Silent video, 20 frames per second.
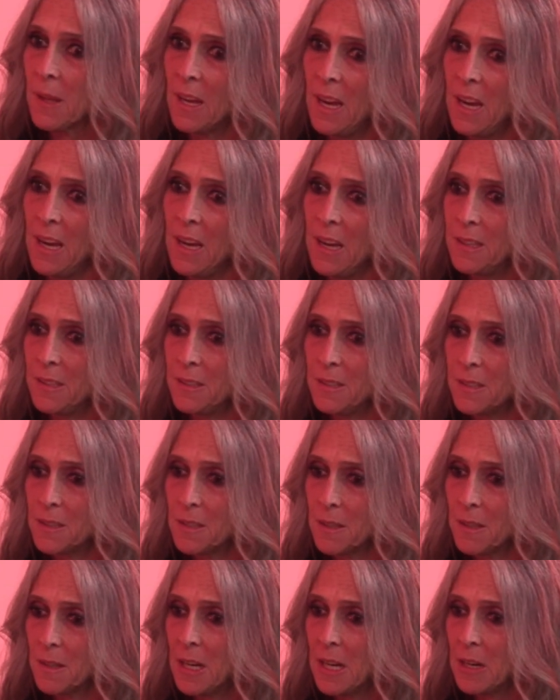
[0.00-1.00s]
And
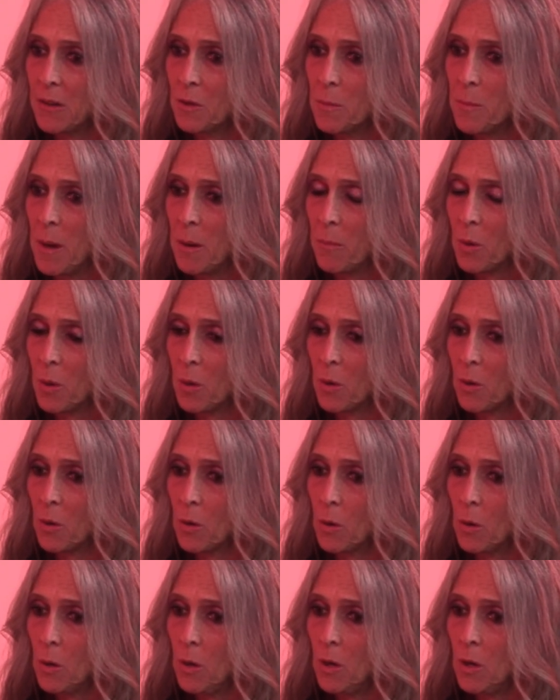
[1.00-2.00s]
I
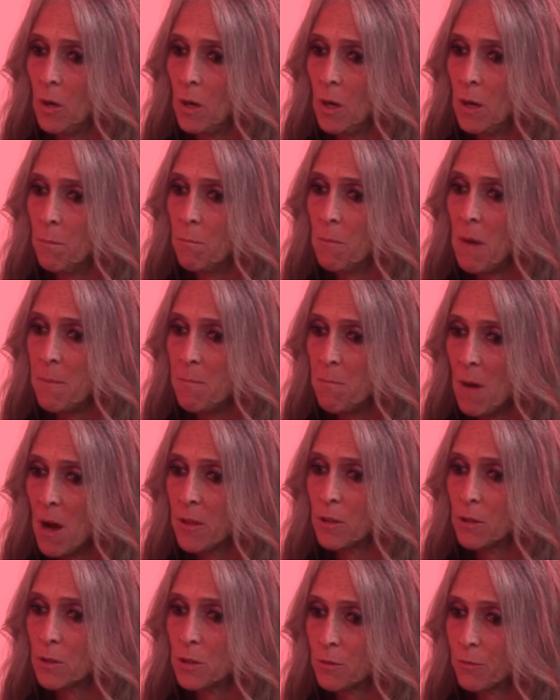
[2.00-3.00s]
remember my
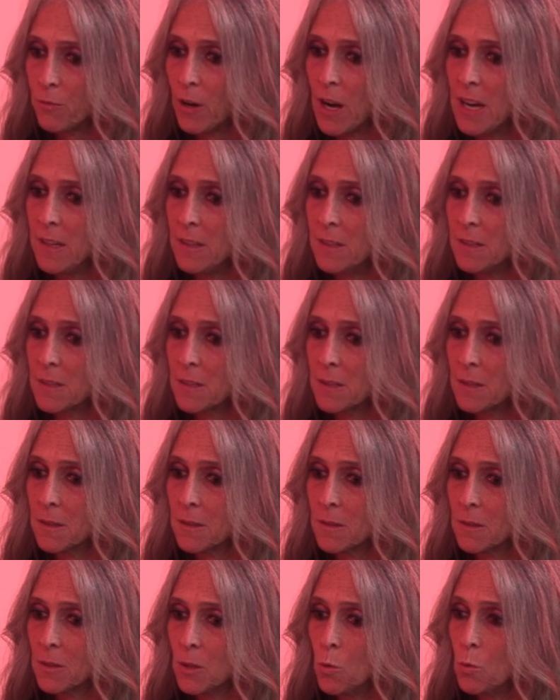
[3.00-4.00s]
mother's friend,
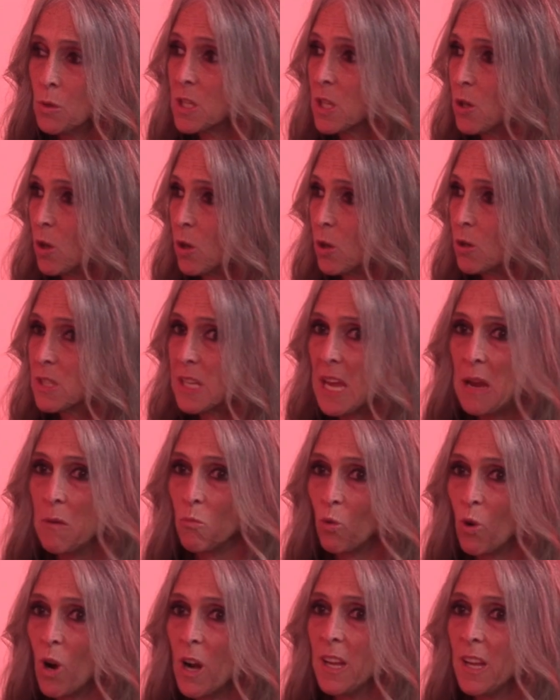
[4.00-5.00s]
who was a nurse, came
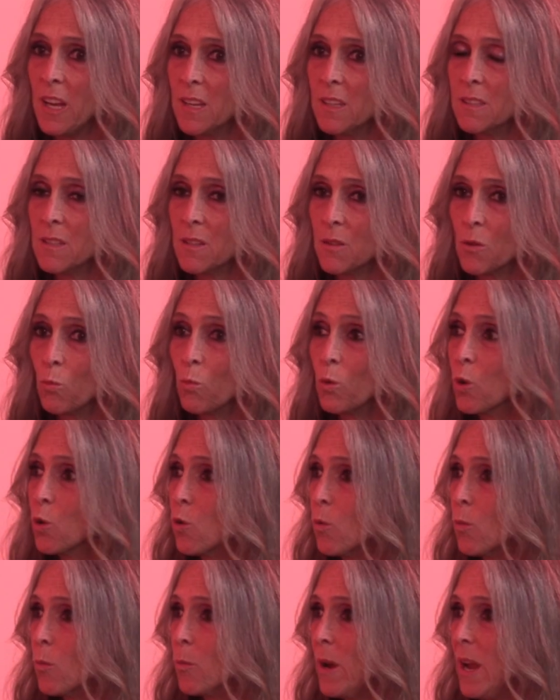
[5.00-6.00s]
running into the
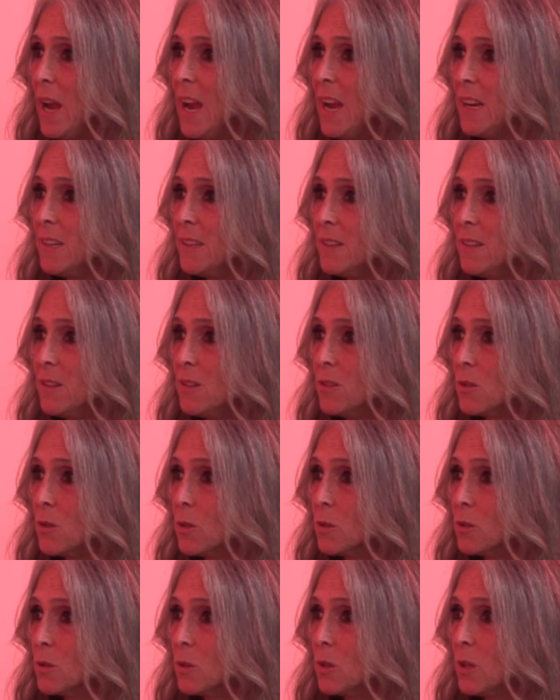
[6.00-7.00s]
room, and
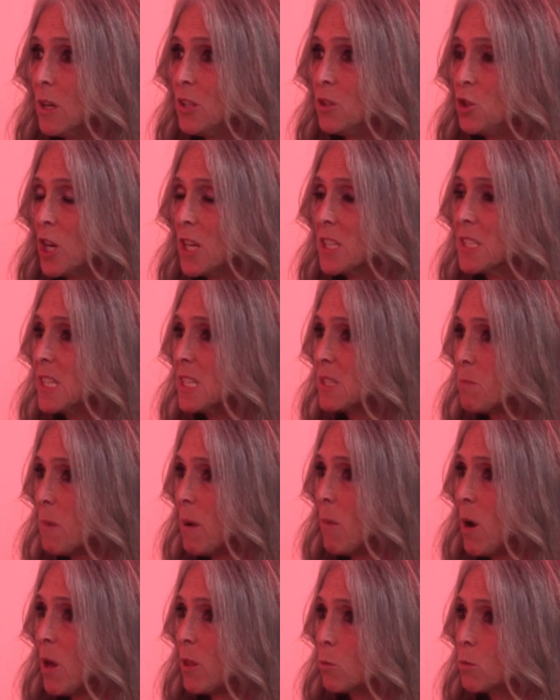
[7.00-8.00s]
just as my
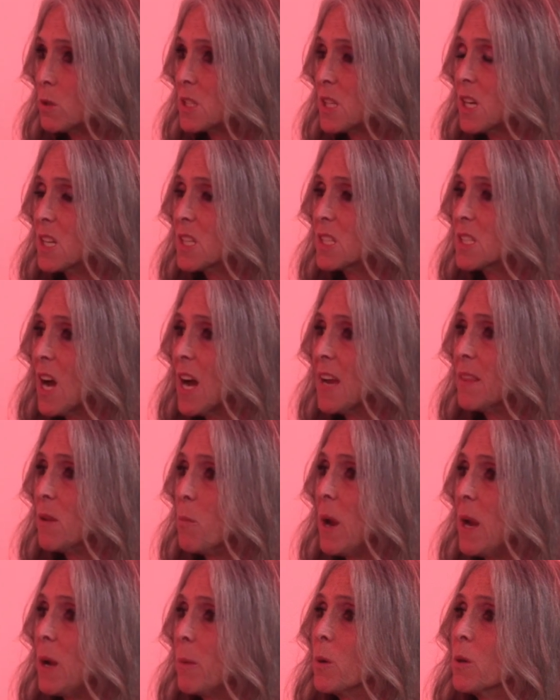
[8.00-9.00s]
mother was going to sign the
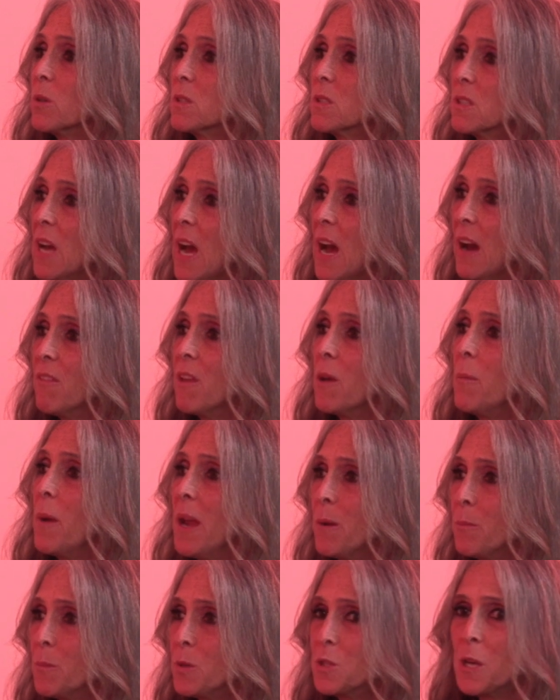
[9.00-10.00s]
papers to have them
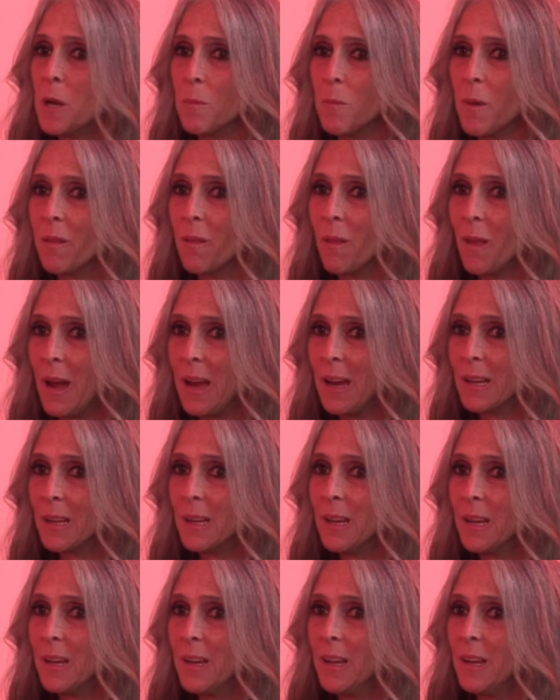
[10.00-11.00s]
amputate my leg,
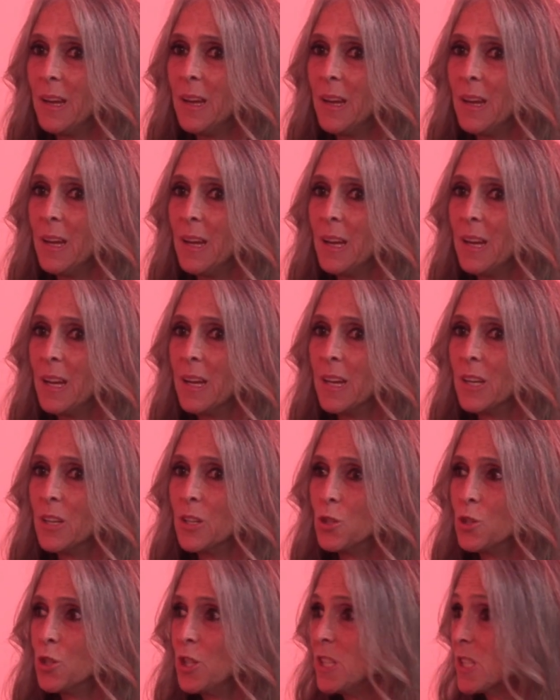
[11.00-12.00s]

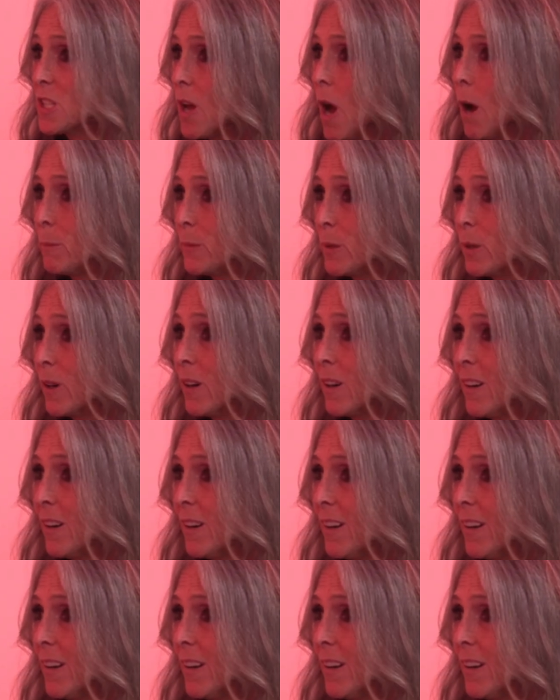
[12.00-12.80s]
she stopped her.